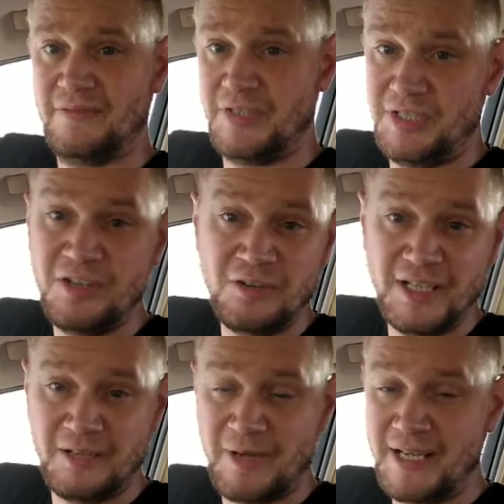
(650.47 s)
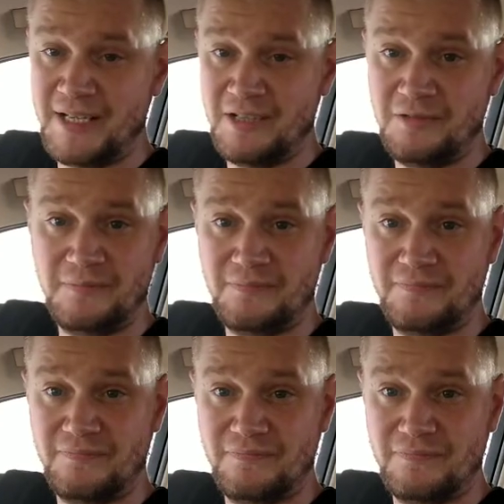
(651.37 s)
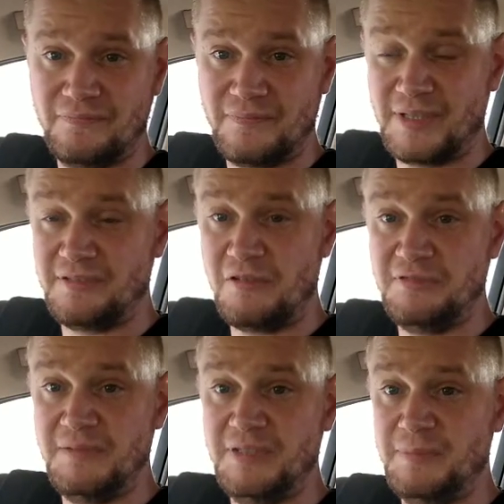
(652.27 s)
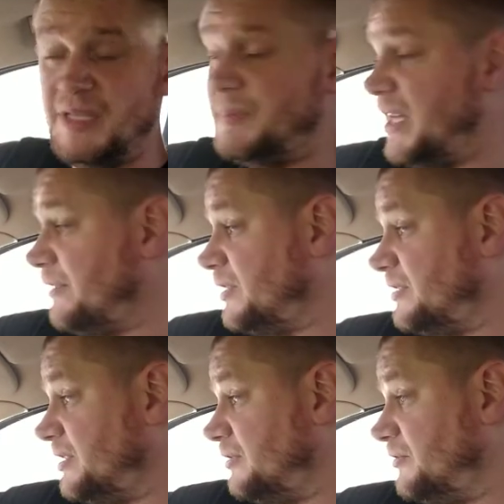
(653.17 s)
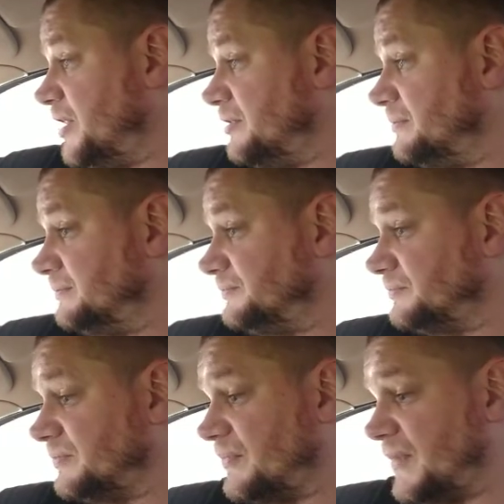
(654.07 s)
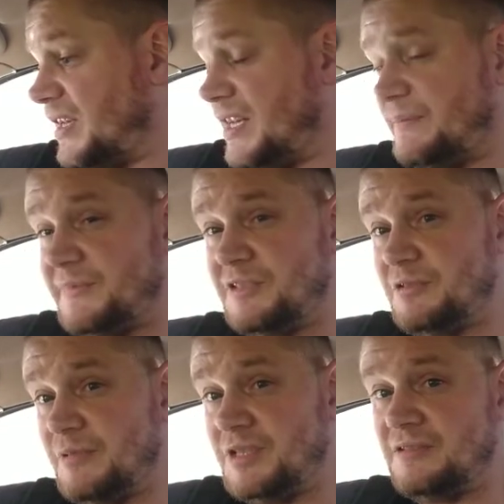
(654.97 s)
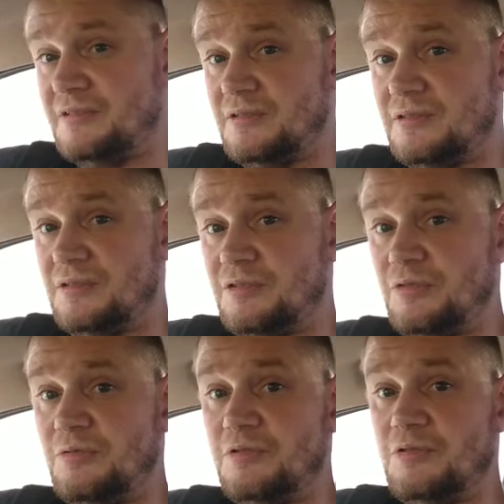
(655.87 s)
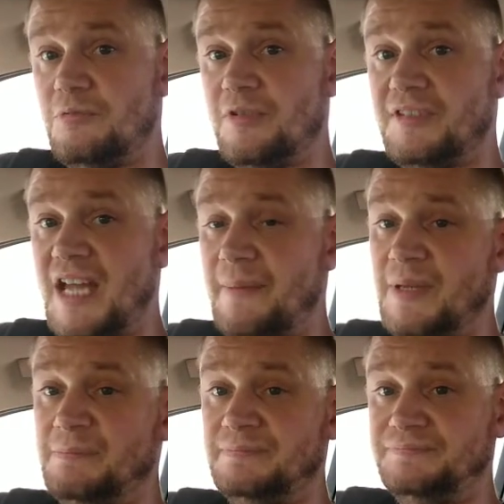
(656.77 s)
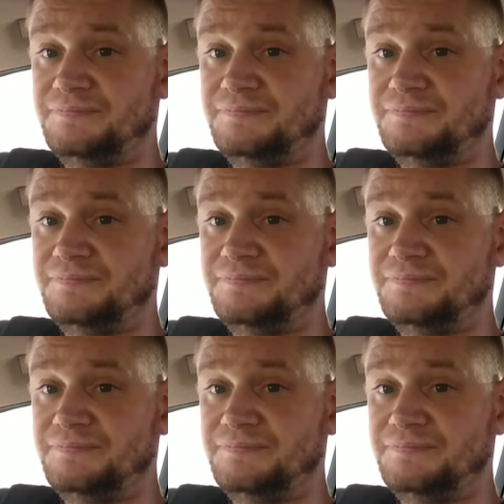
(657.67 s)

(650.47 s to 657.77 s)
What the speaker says: The tail light went out, but it all seems to be behaving itself now. So we just don't know what's happening.